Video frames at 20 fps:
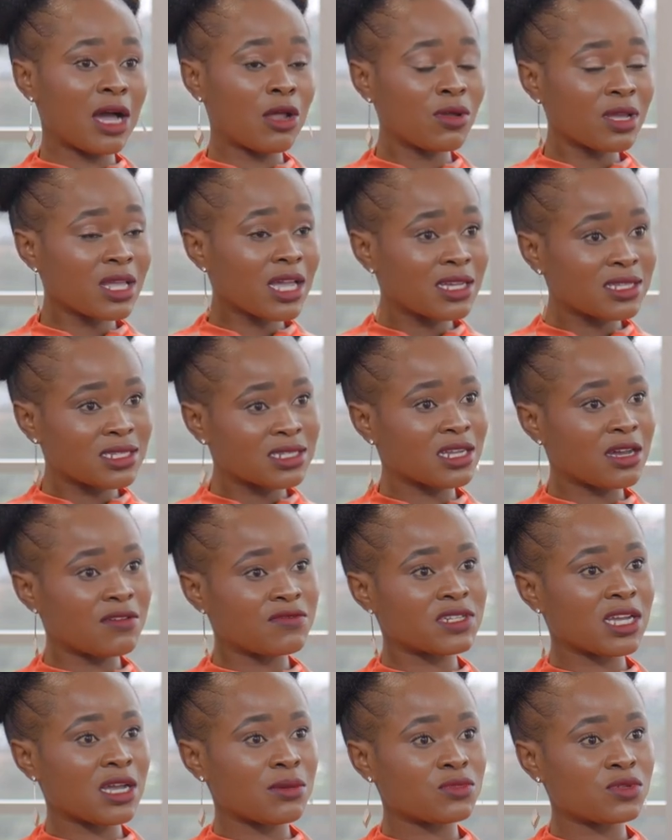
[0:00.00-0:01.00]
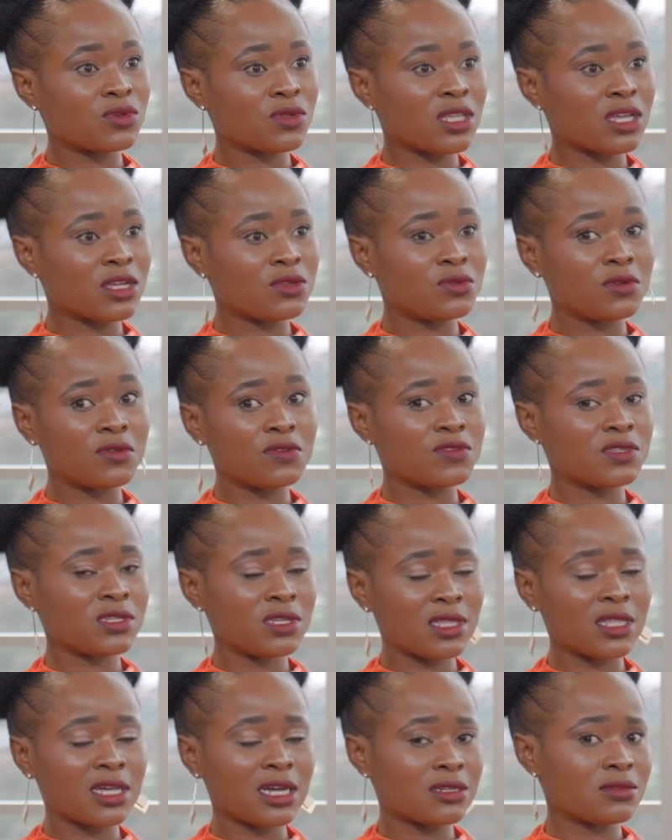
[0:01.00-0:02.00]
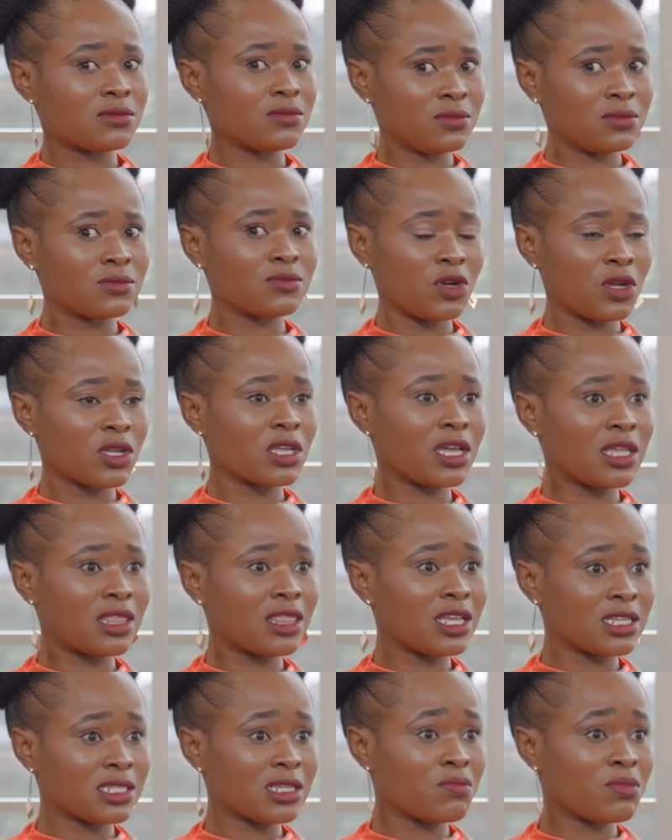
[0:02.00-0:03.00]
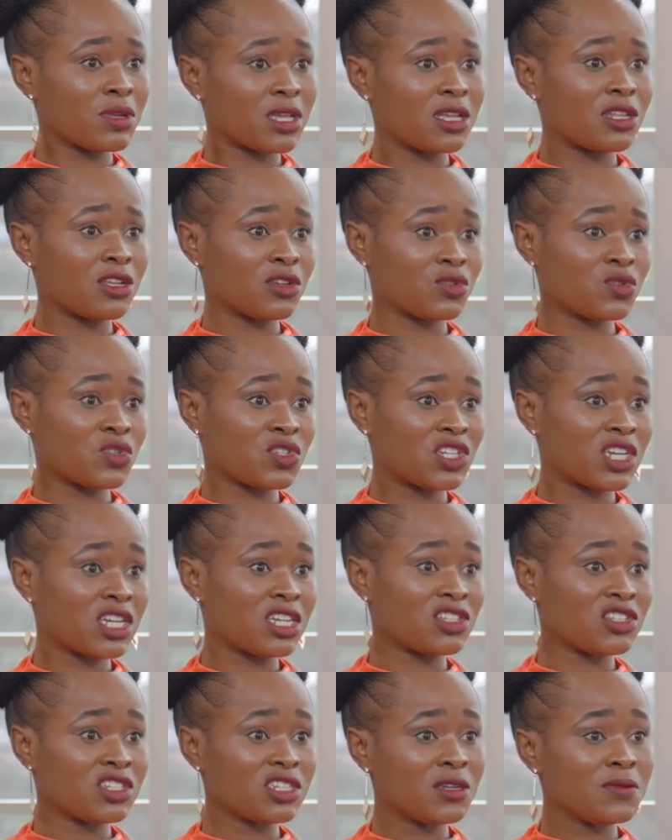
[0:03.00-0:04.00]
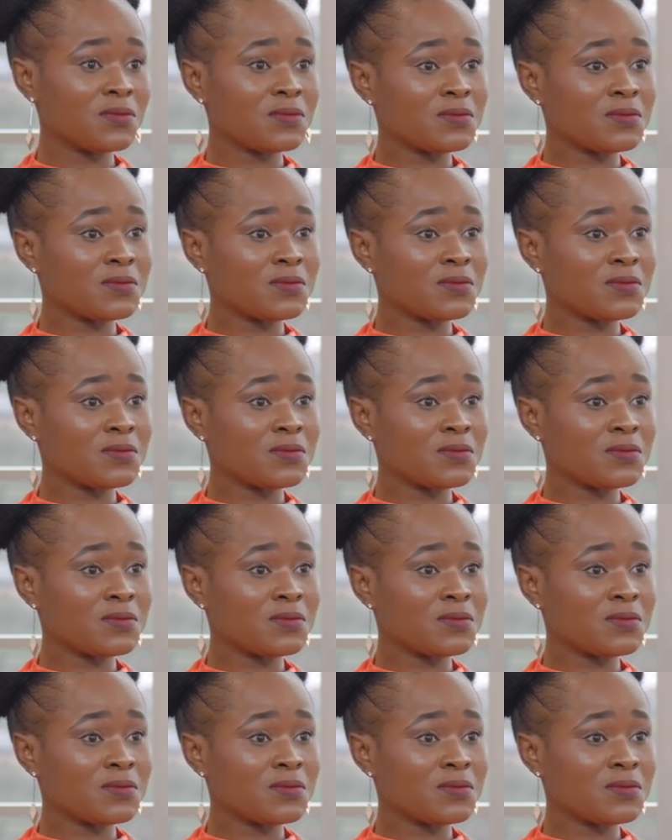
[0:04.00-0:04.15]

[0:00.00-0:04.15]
allocate enough time to that, you'll see that, mm, okay, things are beginning to change.